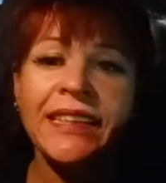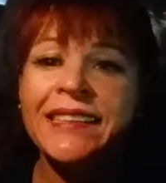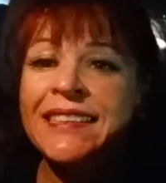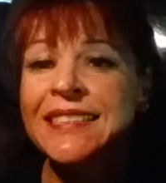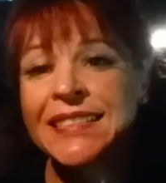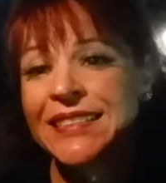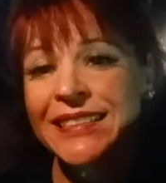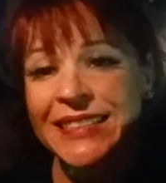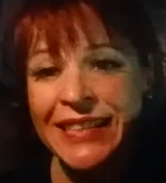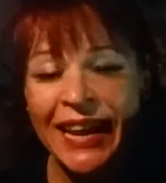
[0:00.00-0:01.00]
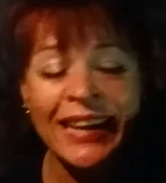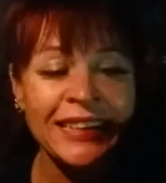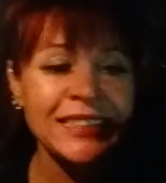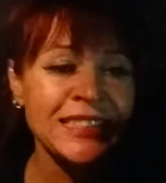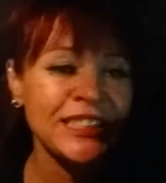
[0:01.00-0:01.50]
in his stay
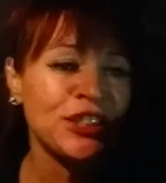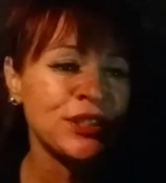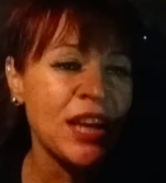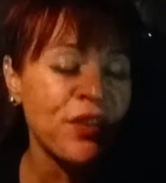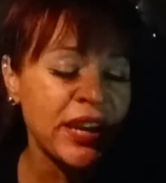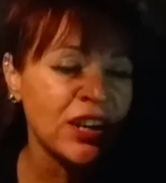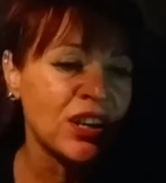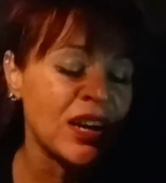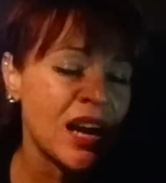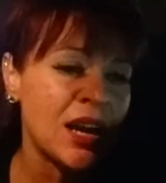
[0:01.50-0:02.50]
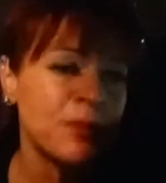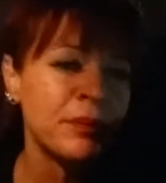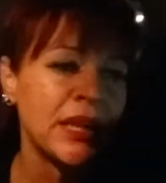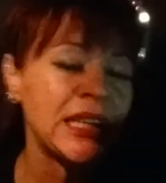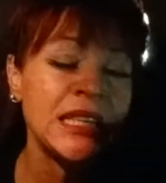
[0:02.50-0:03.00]
and in his years out here.
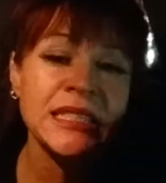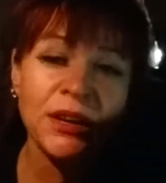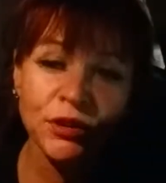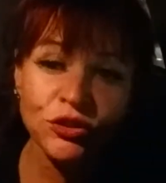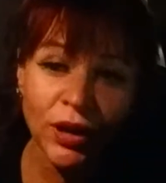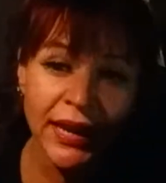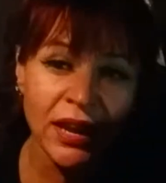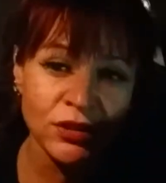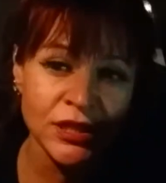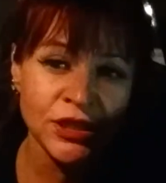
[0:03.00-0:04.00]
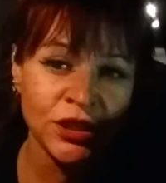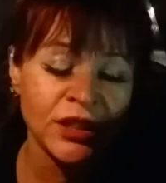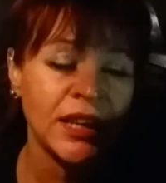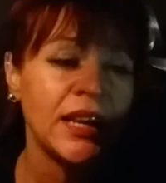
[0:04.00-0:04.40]
And he's now a drug counselor.